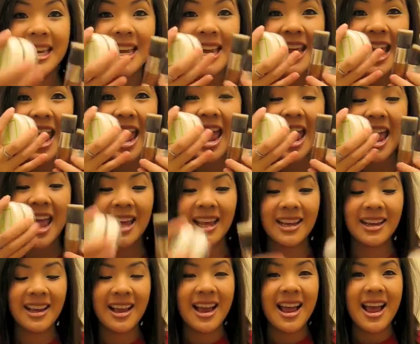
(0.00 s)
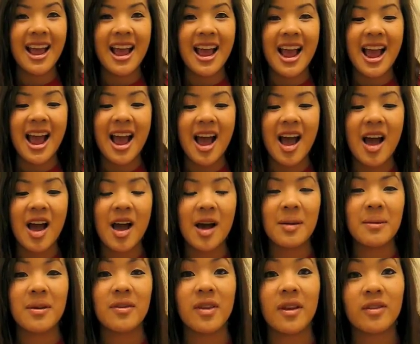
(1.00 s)
Yay!
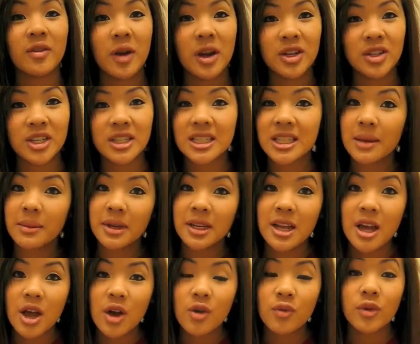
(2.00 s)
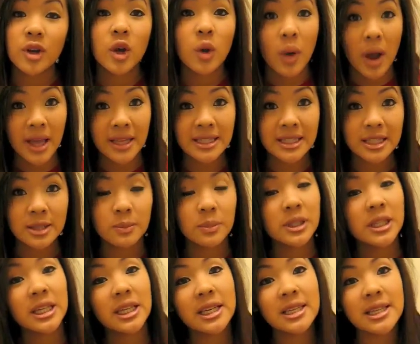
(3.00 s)
If you have questions, let me know. Requests,
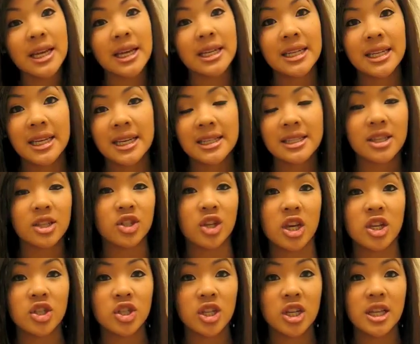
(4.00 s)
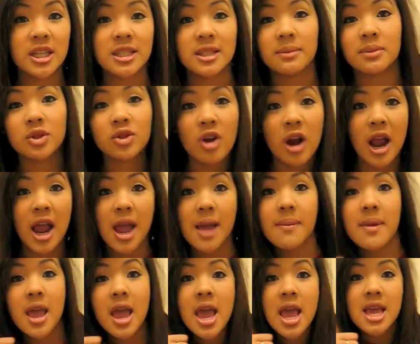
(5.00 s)
please. Ideas, suggestions,
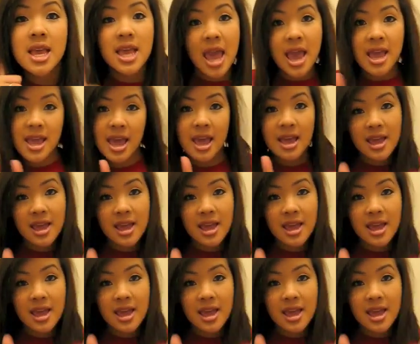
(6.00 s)
subscribe. Yeah.